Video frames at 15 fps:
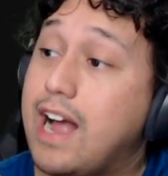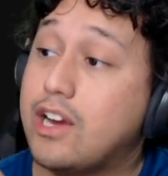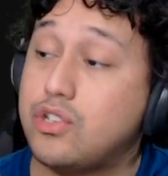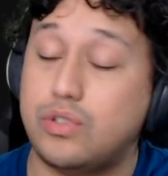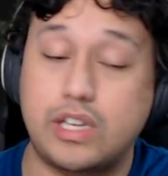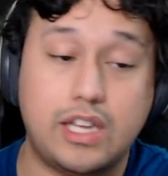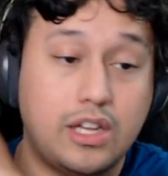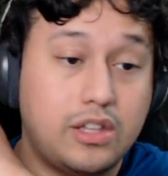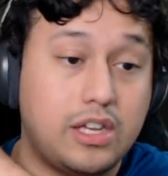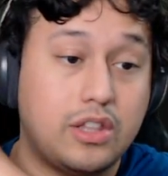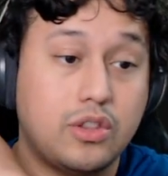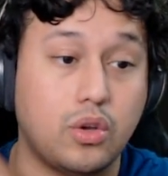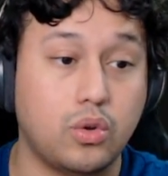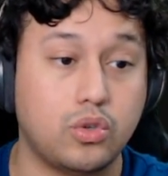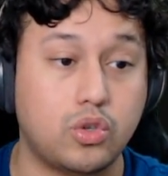actually
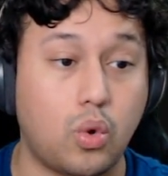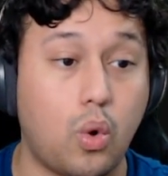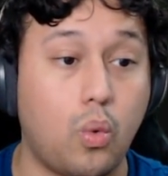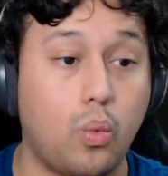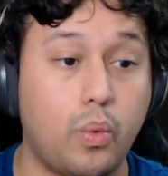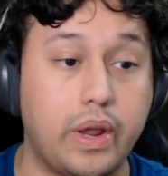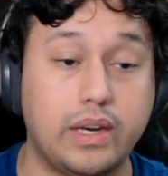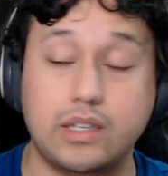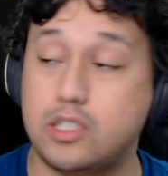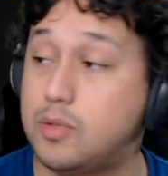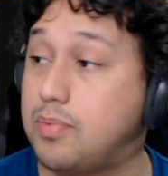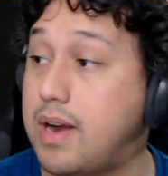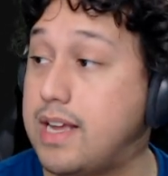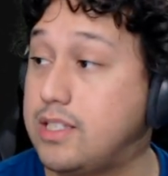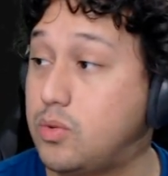killing those wind
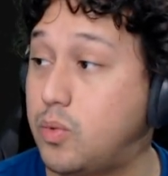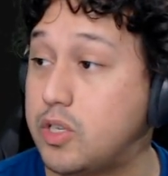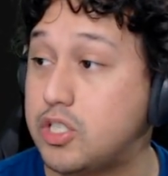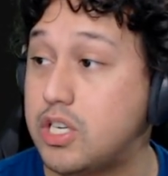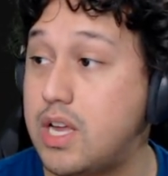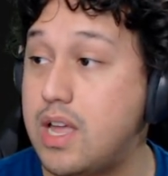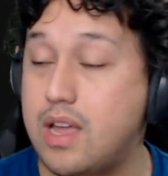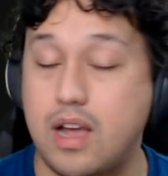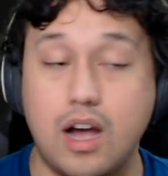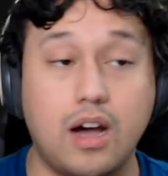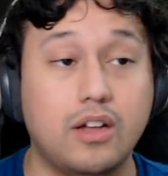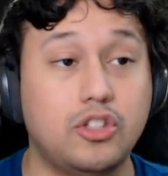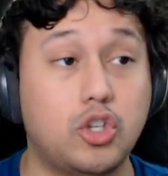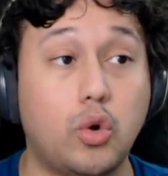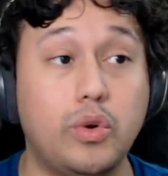sprites, which
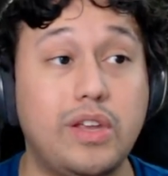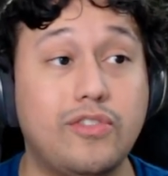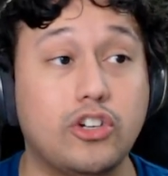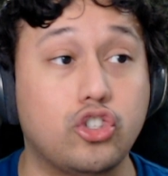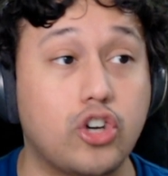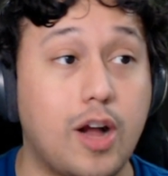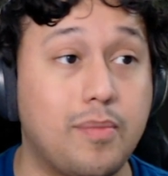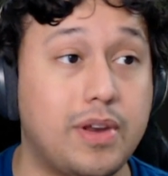don't even drop